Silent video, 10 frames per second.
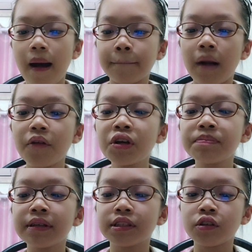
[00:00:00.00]
Mother's
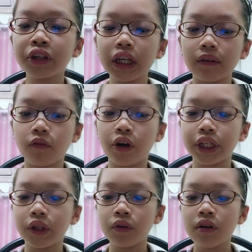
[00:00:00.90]
been searching for
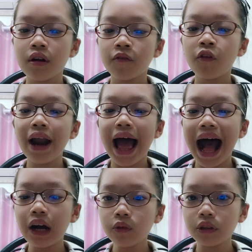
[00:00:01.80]
you for
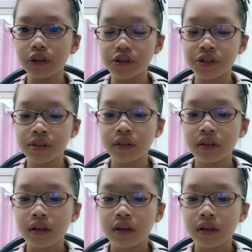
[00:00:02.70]
hours.